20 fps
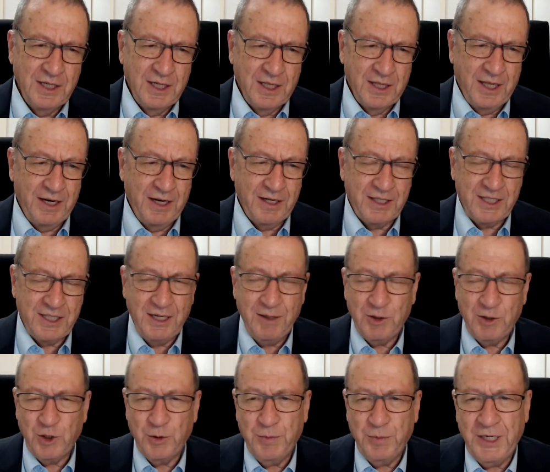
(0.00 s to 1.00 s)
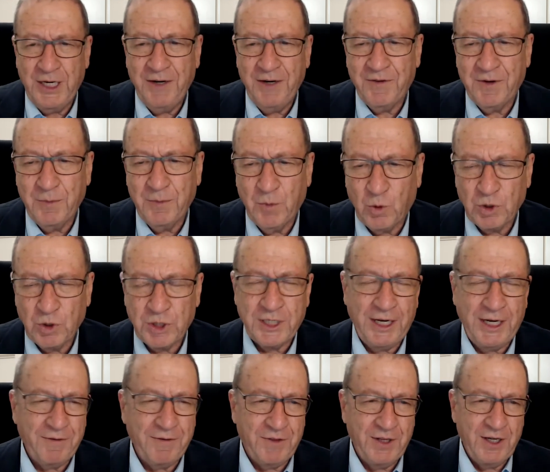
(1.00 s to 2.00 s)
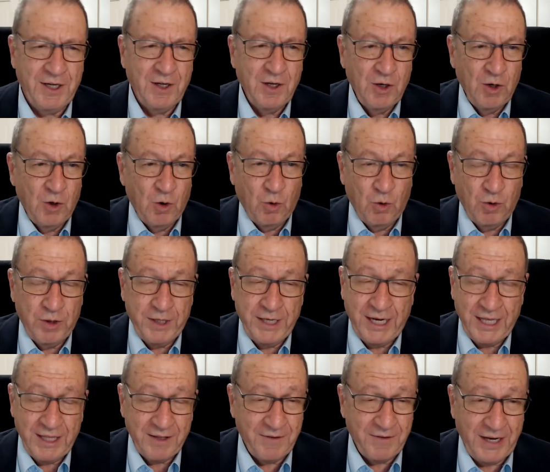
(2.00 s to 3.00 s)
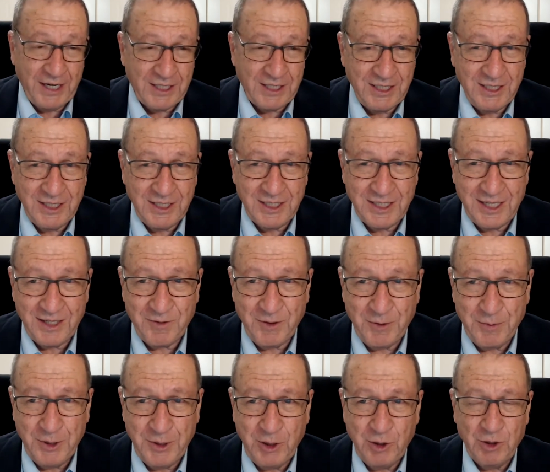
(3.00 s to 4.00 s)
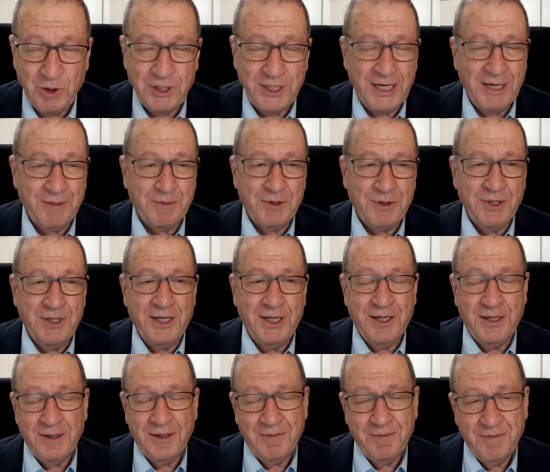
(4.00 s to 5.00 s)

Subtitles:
They seem to be even more safe than all the other vaccines that we've been using up to now.